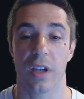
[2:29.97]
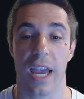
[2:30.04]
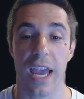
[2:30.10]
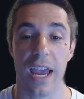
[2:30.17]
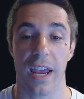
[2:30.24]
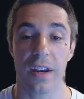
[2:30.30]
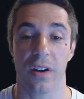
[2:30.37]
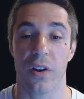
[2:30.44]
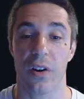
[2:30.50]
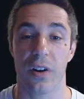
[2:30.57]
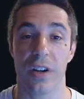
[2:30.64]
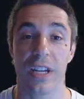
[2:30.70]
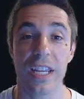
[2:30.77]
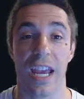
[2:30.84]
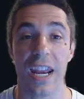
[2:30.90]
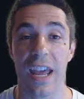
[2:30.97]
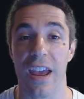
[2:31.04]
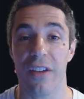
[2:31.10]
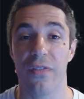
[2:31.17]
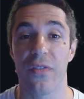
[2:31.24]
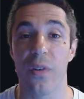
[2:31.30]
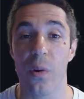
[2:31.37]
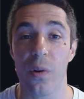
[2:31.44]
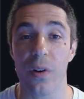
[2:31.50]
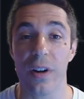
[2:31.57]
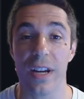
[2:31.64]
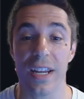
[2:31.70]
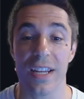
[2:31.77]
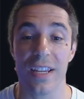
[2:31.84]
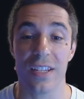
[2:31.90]
And RDNA 4
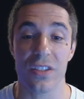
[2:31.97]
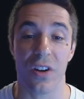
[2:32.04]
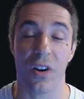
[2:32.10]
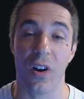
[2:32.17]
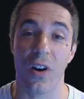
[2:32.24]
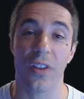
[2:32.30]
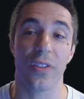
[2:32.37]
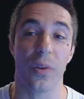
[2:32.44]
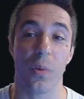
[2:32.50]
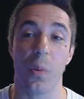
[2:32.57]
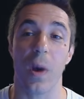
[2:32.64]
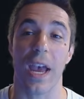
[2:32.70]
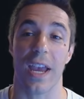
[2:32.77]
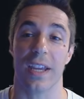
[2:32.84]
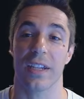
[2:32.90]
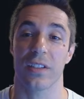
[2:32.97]
is on the way.